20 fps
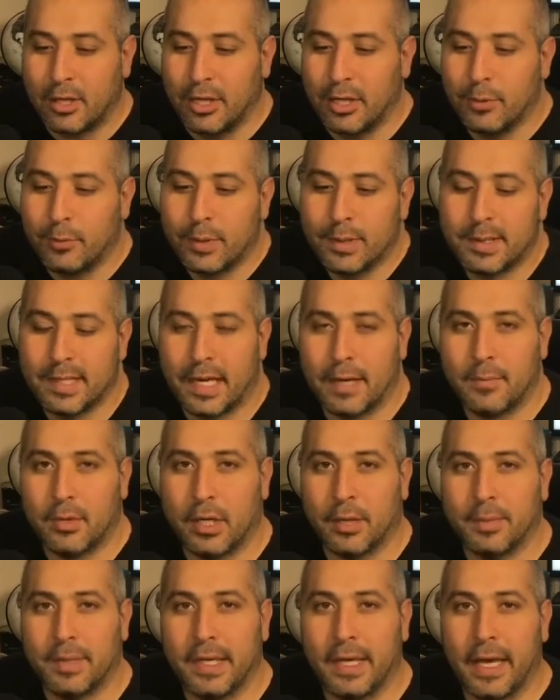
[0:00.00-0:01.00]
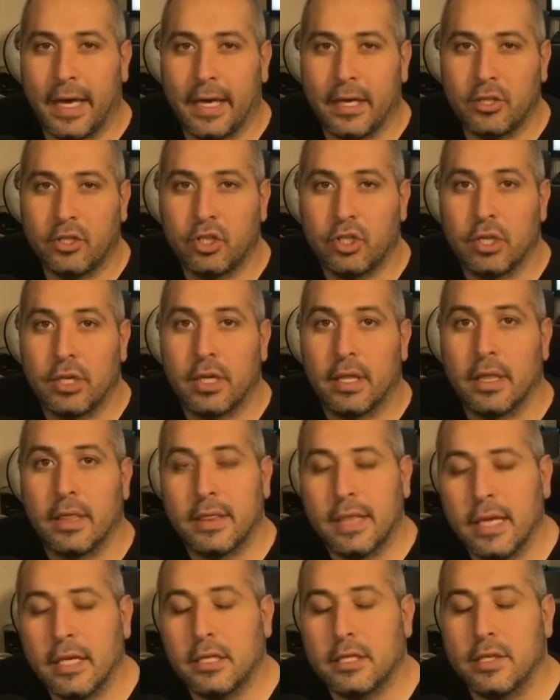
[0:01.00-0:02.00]
here with CyberHub Engage.
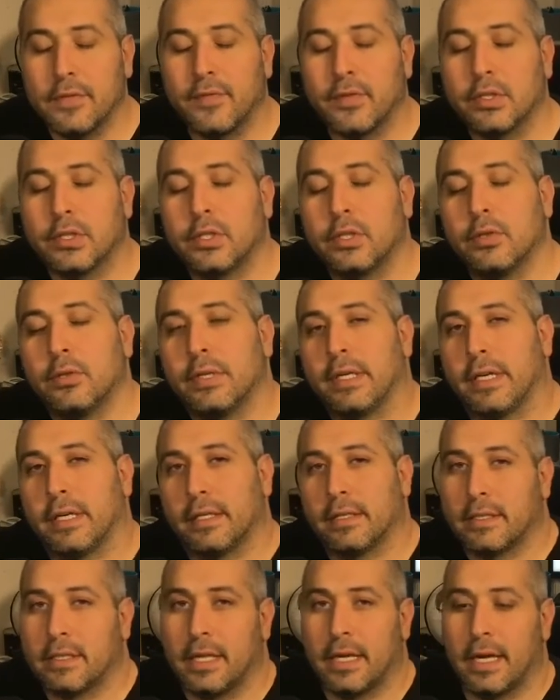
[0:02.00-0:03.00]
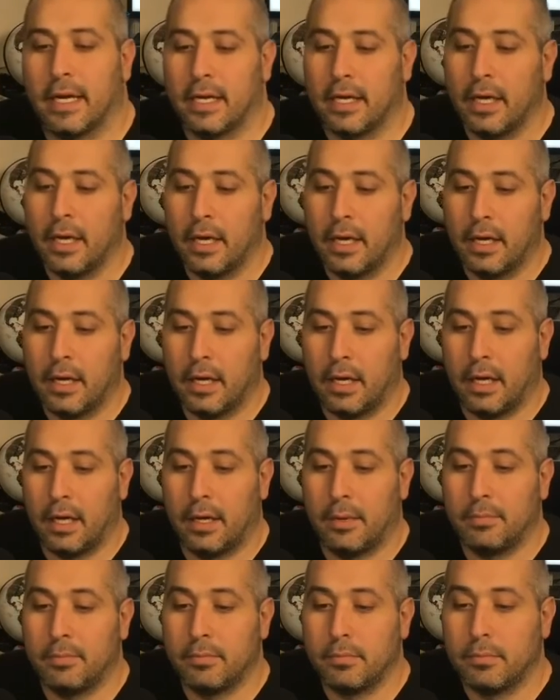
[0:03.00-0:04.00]
Thank you for tuning in today.
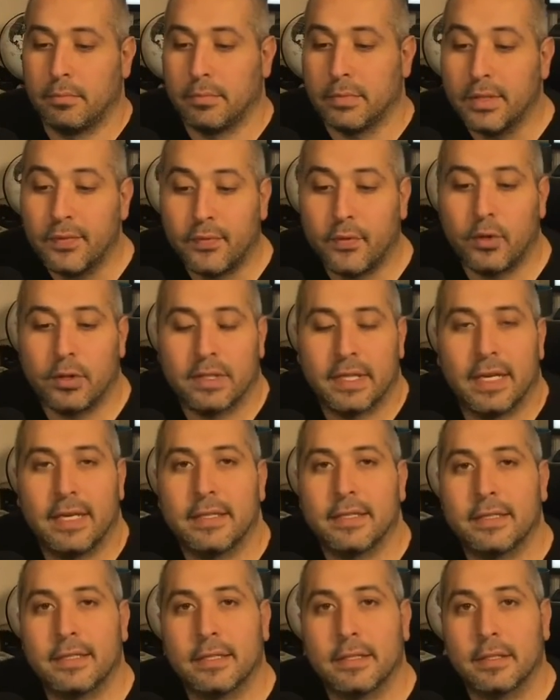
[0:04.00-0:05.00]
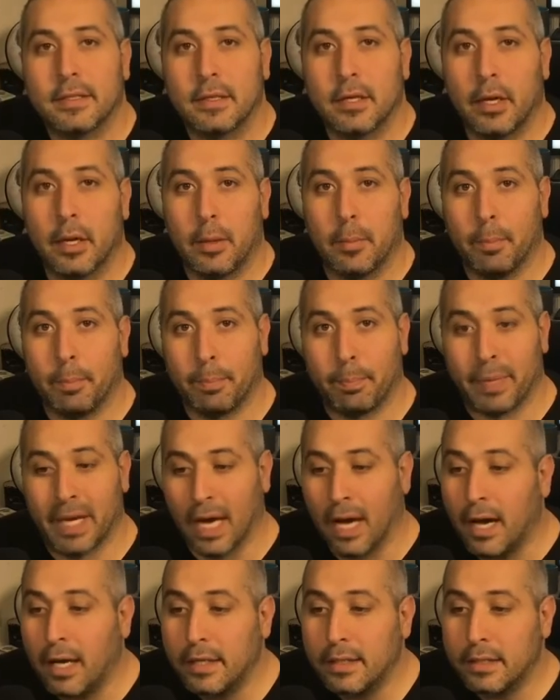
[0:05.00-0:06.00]
Difficult days
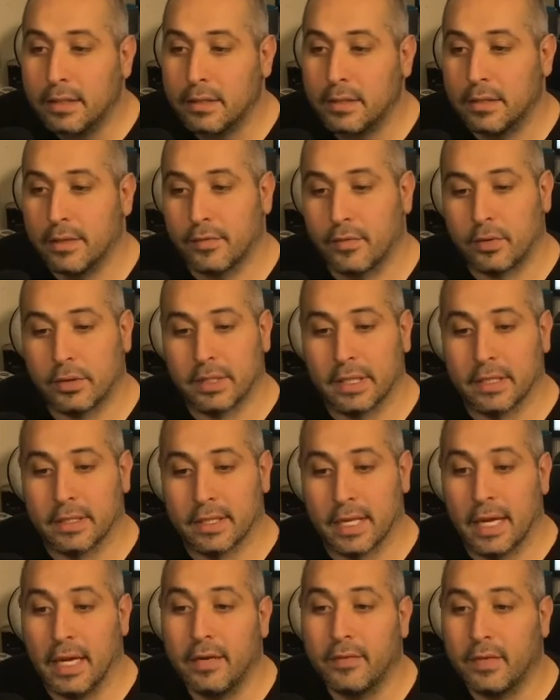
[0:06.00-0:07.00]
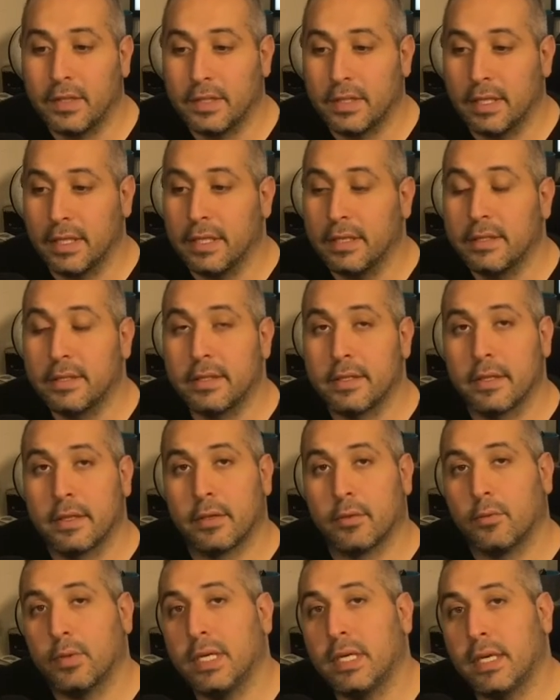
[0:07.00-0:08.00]
behind us, difficult days ahead of us. It's the
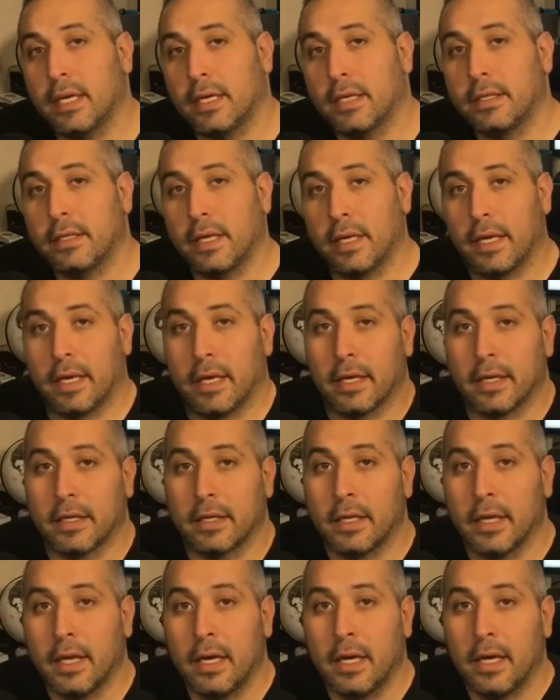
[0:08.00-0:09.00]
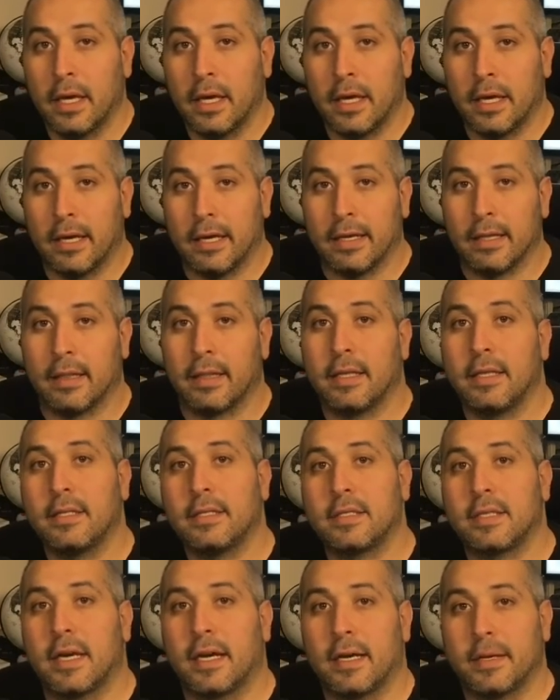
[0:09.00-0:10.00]
weekend, and in these
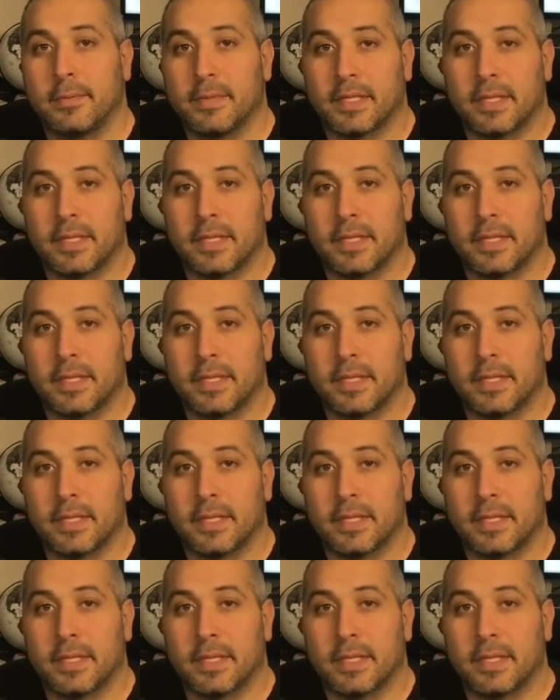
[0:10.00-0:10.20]
times,